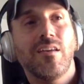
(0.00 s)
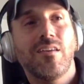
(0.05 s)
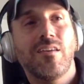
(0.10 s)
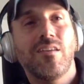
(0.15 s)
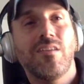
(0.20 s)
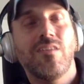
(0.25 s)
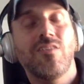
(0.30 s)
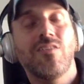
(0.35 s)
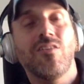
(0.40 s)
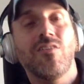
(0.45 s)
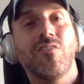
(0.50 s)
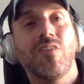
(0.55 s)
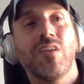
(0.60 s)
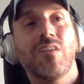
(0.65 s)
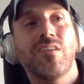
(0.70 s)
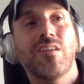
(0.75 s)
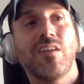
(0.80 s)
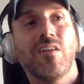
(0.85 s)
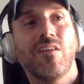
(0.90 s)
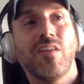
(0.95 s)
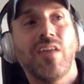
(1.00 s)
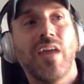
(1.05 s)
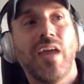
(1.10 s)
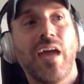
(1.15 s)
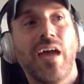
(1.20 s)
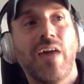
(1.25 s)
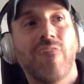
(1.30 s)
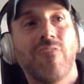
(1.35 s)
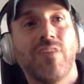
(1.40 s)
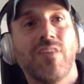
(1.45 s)
you don't necessarily
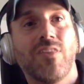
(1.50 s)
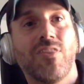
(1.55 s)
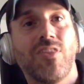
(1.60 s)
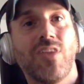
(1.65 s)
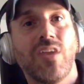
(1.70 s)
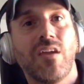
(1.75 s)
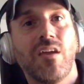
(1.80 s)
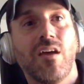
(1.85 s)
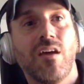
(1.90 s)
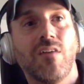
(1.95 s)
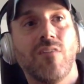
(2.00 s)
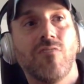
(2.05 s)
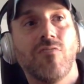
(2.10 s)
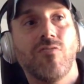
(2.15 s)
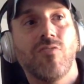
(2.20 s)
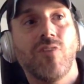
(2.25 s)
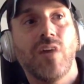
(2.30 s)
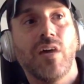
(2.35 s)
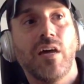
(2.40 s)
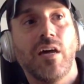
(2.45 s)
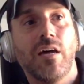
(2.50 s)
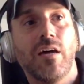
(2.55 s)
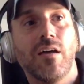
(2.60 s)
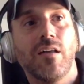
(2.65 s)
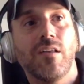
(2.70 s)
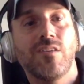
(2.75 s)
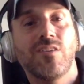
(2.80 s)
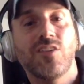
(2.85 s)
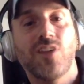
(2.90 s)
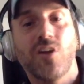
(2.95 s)
have to think of
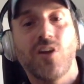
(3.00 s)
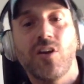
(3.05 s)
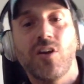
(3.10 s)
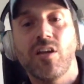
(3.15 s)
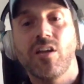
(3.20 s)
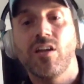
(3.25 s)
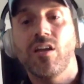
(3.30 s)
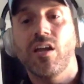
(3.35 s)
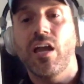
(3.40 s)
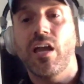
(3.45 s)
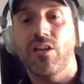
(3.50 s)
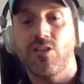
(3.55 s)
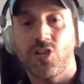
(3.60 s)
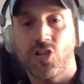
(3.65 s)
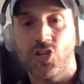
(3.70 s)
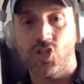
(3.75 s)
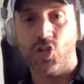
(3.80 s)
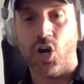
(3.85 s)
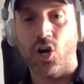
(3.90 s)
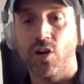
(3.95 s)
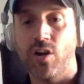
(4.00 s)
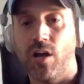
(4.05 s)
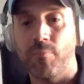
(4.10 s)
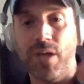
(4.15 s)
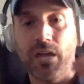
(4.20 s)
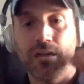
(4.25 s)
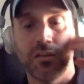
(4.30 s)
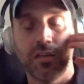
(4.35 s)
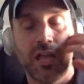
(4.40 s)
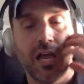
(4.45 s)
uh, starting a startup
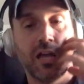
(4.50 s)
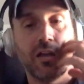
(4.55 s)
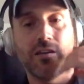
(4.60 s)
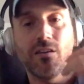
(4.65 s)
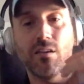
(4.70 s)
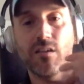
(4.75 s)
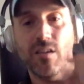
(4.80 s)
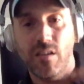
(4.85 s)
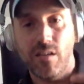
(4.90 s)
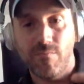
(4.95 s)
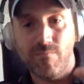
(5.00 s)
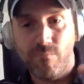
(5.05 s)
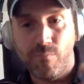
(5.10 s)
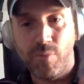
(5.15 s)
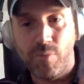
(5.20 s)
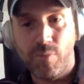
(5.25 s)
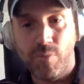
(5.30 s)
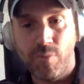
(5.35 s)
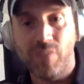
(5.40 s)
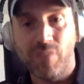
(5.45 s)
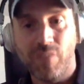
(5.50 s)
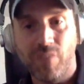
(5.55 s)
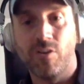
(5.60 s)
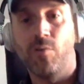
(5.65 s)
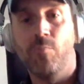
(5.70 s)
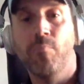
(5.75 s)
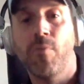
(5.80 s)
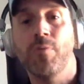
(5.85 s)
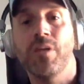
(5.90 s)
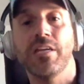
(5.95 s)
as that pivotal
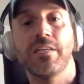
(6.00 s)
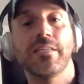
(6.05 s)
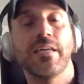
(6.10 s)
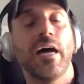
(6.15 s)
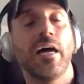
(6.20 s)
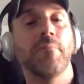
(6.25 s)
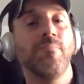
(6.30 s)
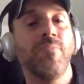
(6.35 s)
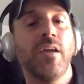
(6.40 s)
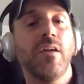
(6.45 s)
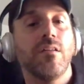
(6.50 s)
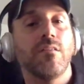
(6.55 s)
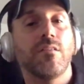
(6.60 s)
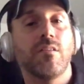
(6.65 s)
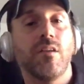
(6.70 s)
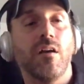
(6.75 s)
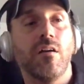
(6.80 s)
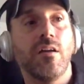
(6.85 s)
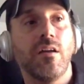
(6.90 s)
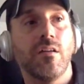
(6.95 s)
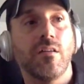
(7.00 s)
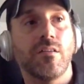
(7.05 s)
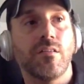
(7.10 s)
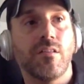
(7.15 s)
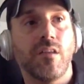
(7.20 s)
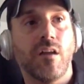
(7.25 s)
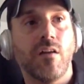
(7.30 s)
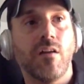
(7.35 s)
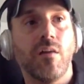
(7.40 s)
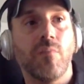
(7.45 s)
moment in time. Starting
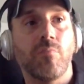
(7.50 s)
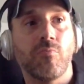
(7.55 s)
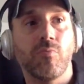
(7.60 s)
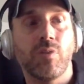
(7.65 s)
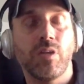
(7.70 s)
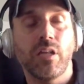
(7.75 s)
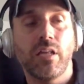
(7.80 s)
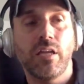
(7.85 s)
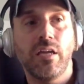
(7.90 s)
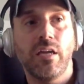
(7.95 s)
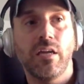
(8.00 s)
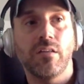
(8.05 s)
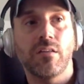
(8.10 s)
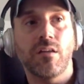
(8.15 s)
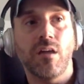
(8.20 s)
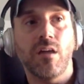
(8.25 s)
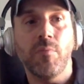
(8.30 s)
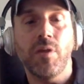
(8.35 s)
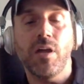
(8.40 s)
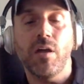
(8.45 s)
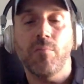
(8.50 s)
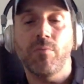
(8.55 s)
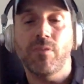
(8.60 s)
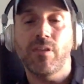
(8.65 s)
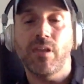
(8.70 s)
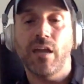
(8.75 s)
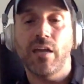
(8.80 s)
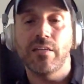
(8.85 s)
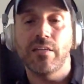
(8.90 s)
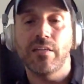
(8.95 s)
a startup really is coming up
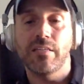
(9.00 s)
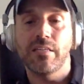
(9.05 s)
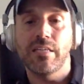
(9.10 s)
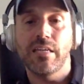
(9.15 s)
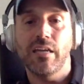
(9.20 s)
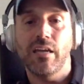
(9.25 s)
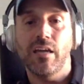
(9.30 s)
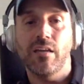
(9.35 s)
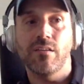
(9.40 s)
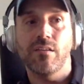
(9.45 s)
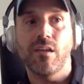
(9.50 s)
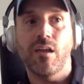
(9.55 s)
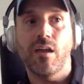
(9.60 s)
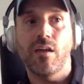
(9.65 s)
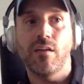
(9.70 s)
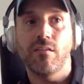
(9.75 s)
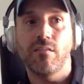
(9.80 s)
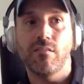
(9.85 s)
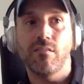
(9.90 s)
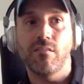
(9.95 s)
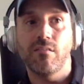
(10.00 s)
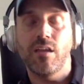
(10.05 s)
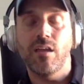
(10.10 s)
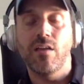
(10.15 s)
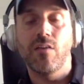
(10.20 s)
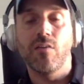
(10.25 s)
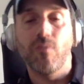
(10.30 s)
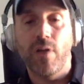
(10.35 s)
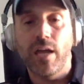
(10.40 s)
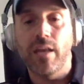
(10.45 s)
with the idea and, and
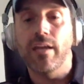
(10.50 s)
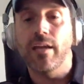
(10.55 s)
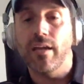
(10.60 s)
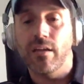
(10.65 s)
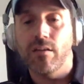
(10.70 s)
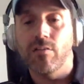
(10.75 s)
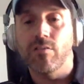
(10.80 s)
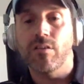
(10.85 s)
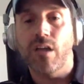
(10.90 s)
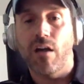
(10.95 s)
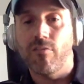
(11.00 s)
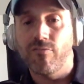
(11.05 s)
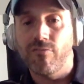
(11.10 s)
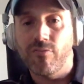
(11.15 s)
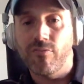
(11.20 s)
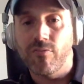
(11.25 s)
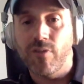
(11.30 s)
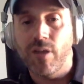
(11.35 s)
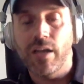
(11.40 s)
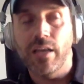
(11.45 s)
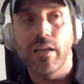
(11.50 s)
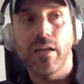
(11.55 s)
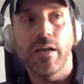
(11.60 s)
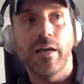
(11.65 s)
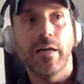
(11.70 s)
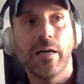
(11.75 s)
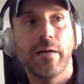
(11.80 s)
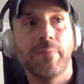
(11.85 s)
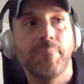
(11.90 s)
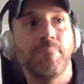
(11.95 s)
iterating it yourself, right?
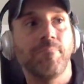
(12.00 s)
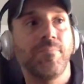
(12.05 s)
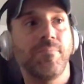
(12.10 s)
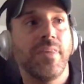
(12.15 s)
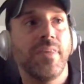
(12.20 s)
Um,